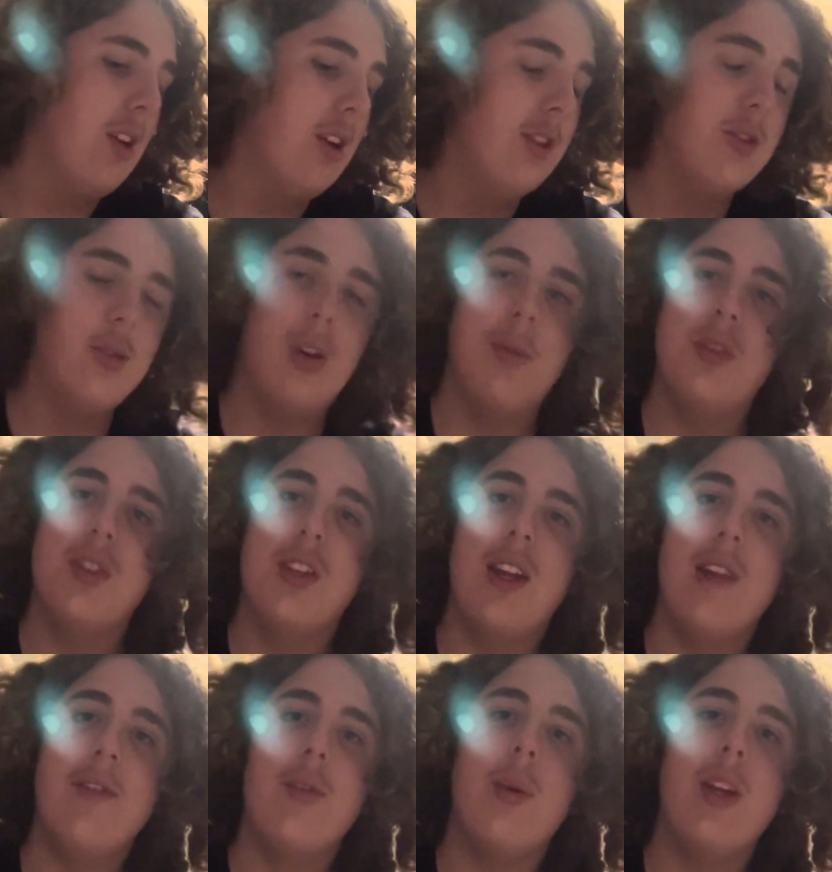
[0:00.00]
So I'm just gonna
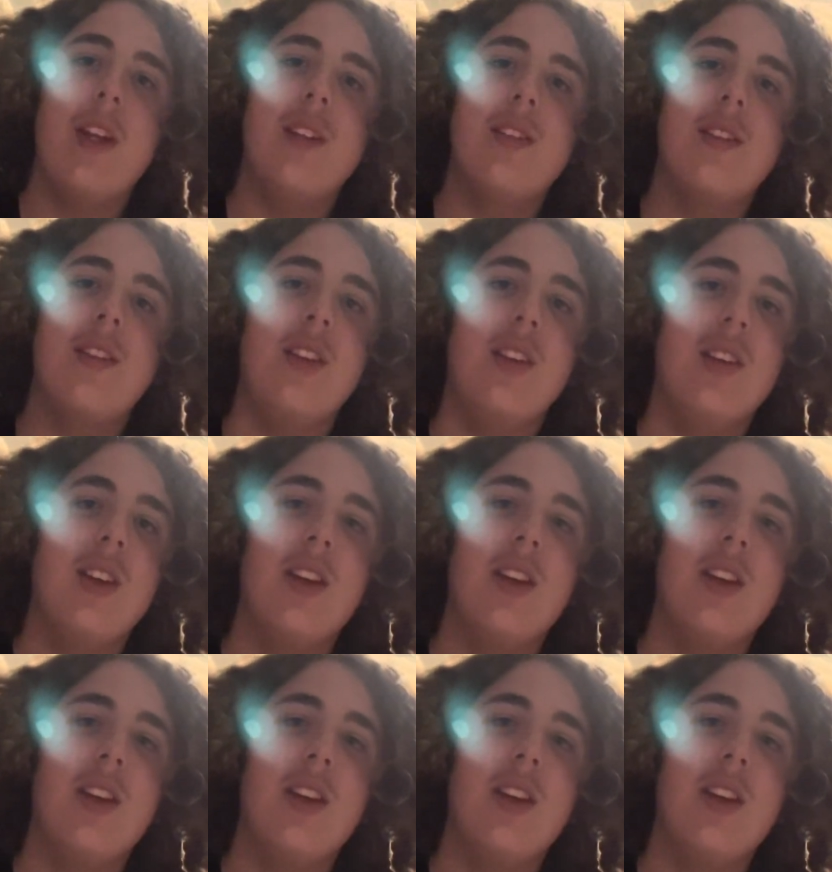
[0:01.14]
have to wait and see